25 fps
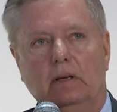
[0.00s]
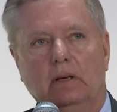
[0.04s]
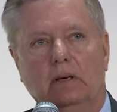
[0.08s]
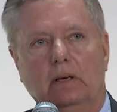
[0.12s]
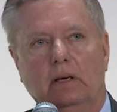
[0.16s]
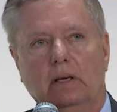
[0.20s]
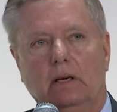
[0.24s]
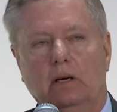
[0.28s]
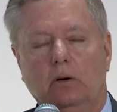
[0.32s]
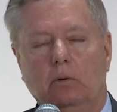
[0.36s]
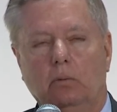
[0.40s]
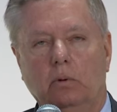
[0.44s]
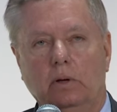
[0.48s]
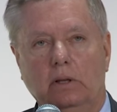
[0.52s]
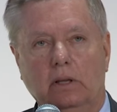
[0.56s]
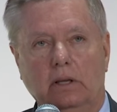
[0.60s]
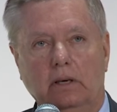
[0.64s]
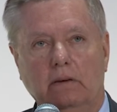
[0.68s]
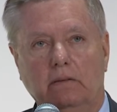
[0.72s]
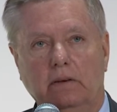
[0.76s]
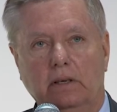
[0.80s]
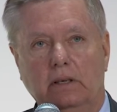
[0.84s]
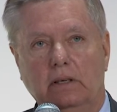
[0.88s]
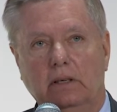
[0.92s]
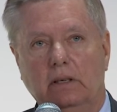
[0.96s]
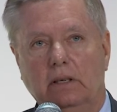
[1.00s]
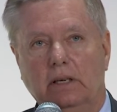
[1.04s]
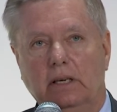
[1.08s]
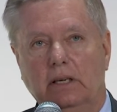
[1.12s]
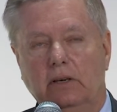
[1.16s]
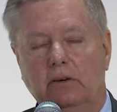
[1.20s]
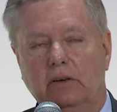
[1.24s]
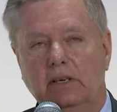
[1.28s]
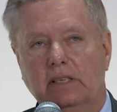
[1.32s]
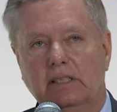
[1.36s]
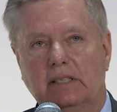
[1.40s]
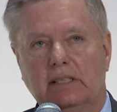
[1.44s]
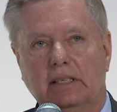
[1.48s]
we live in
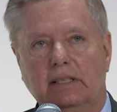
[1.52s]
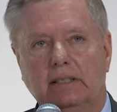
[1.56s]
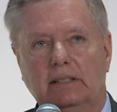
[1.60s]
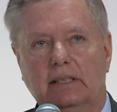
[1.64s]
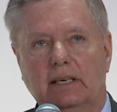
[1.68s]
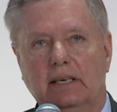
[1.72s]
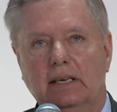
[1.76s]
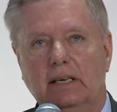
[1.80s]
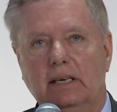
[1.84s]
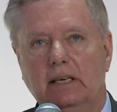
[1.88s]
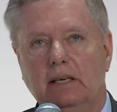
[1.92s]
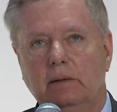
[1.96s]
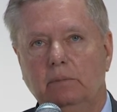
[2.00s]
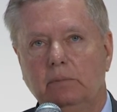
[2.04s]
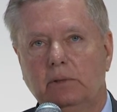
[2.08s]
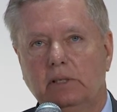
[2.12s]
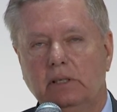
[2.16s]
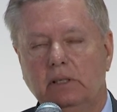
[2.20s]
interesting times.